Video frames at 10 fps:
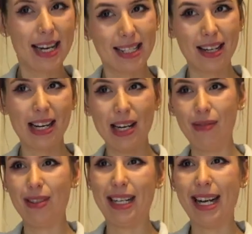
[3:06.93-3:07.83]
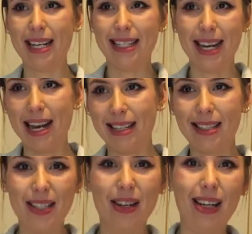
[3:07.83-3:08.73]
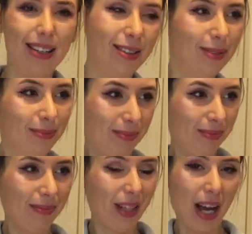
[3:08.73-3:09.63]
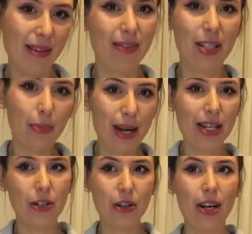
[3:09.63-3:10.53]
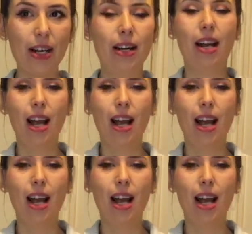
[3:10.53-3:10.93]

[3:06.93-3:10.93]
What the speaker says: It's kind of like a dad style kind of sweatshirt.